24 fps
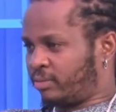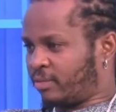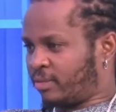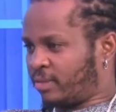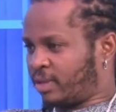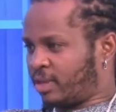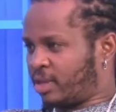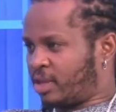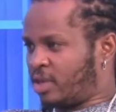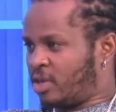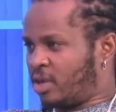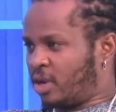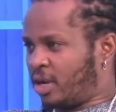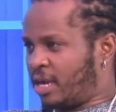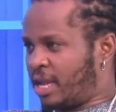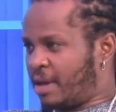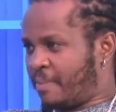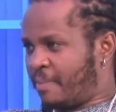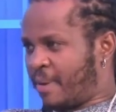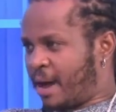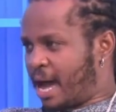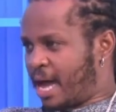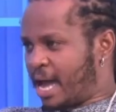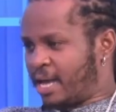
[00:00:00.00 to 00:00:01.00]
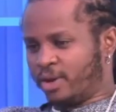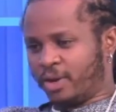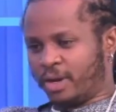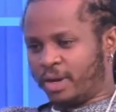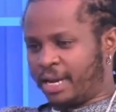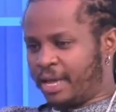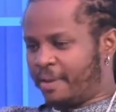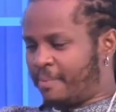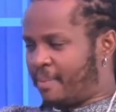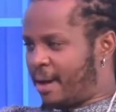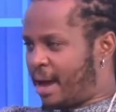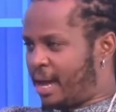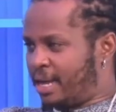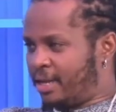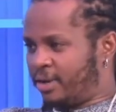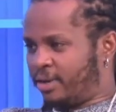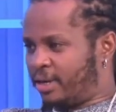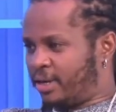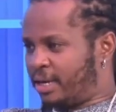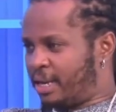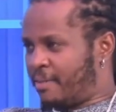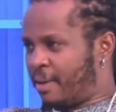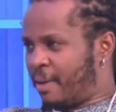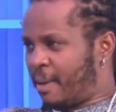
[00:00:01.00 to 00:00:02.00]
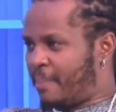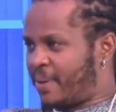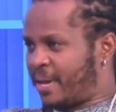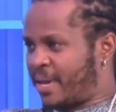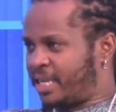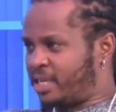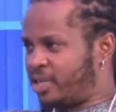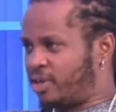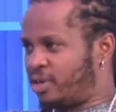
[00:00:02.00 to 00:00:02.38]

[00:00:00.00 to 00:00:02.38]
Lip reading: Iyo labor pain iyo.